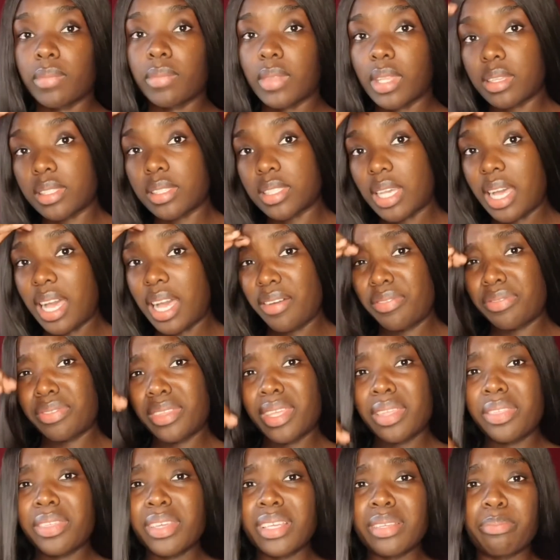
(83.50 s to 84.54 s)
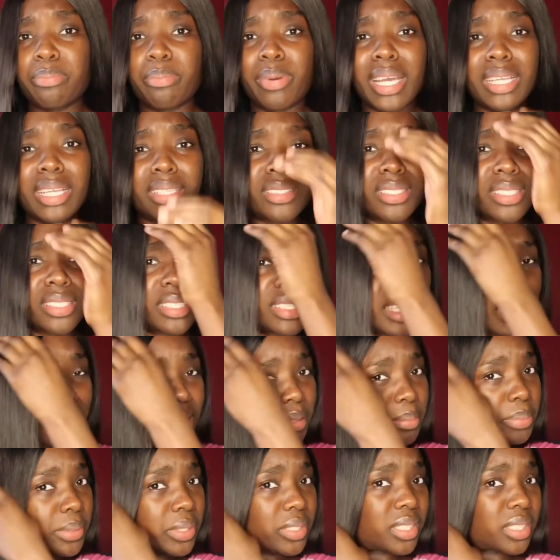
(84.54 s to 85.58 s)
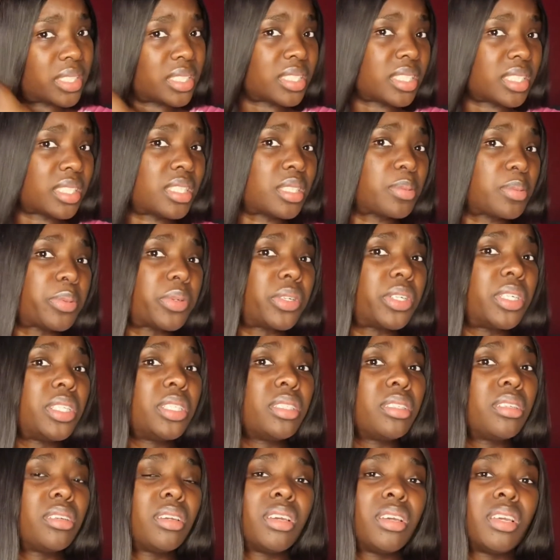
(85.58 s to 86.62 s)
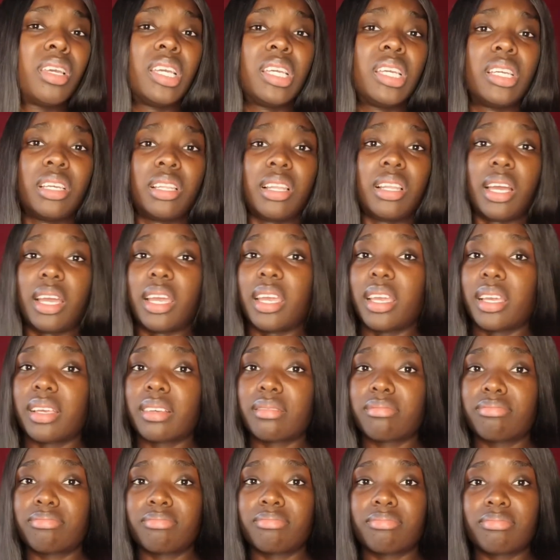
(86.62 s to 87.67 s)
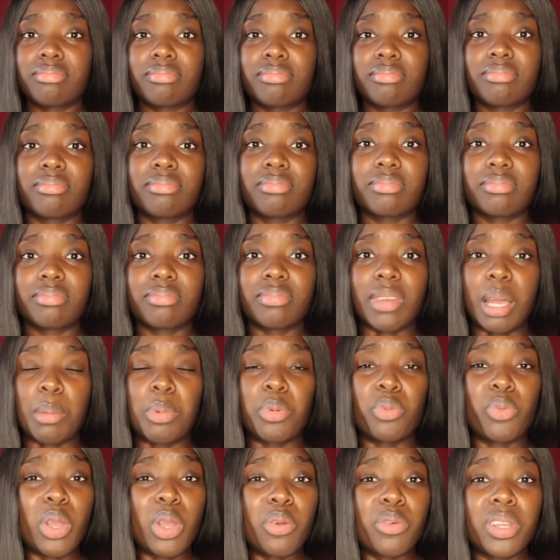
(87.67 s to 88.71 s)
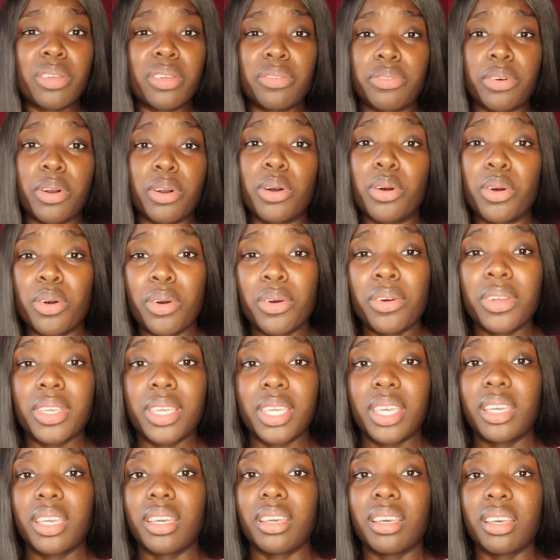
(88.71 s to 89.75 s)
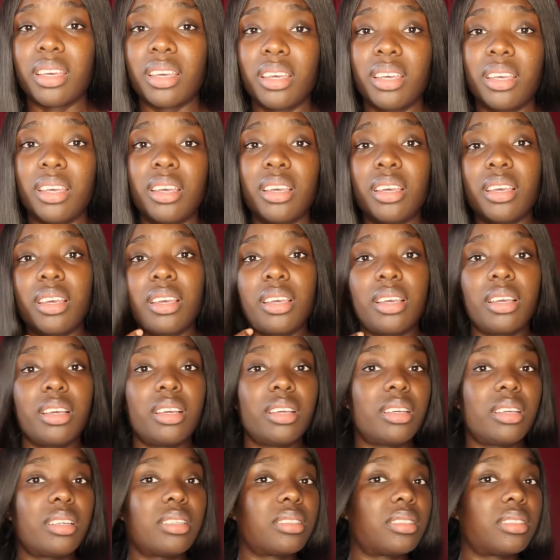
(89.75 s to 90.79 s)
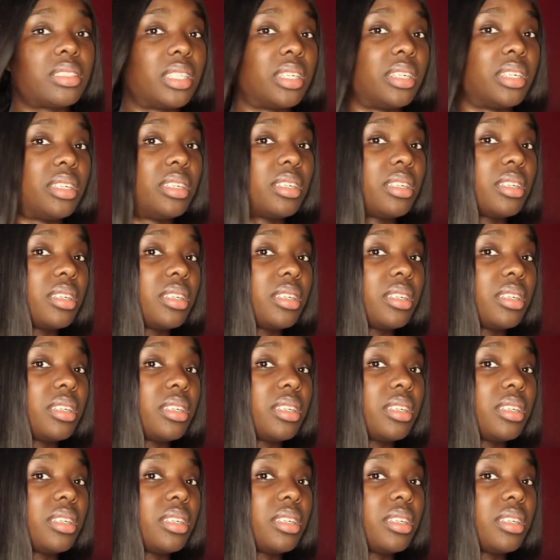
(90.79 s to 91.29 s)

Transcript: so I have nothing bad to say about this at this point. Like, I've been wearing it for a whole year, yeah,